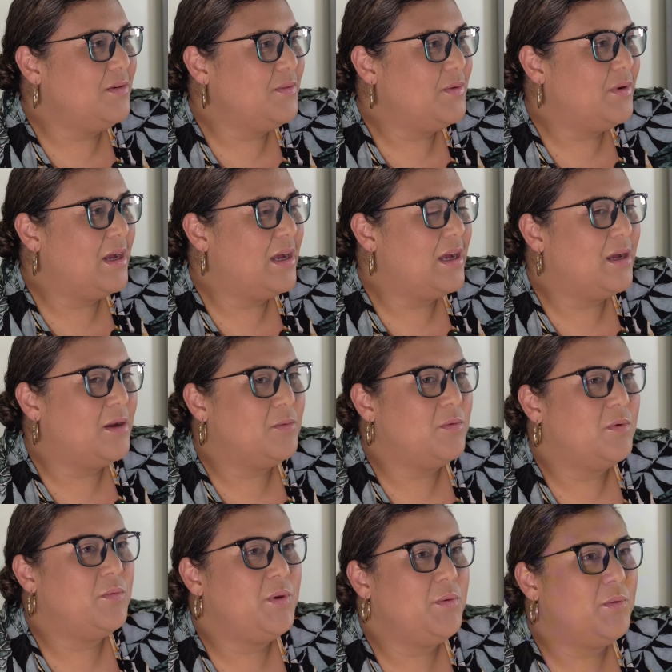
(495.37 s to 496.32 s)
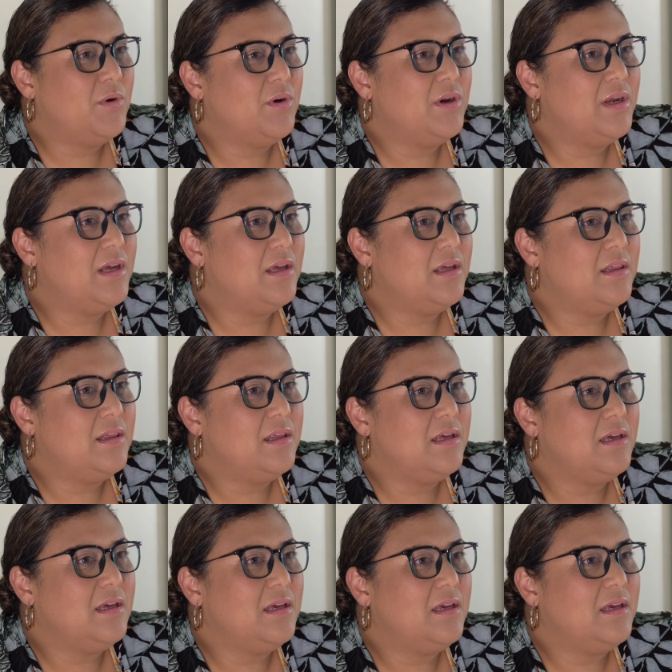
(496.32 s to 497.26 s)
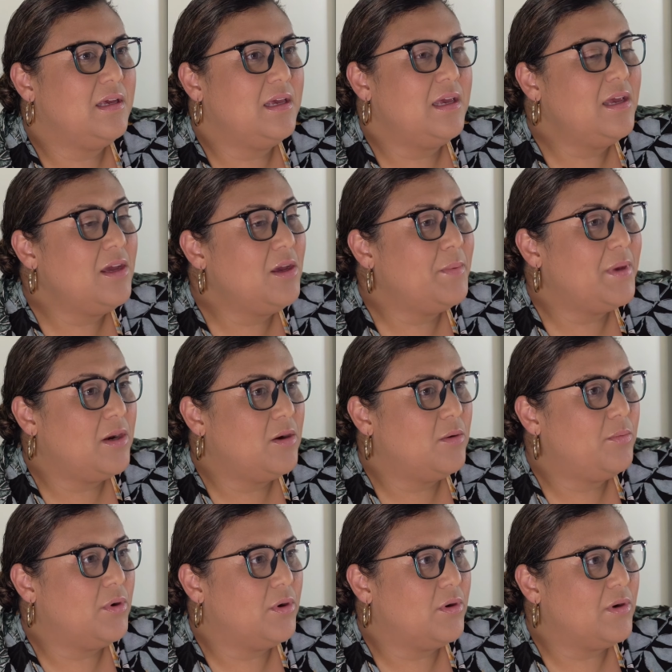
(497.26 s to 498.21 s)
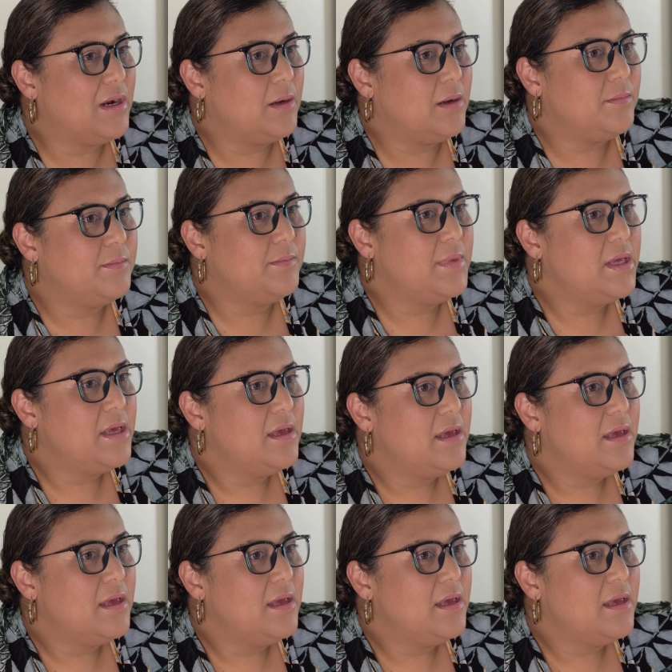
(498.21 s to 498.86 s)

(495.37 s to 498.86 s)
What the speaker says: Okay. When we were in the incubator program,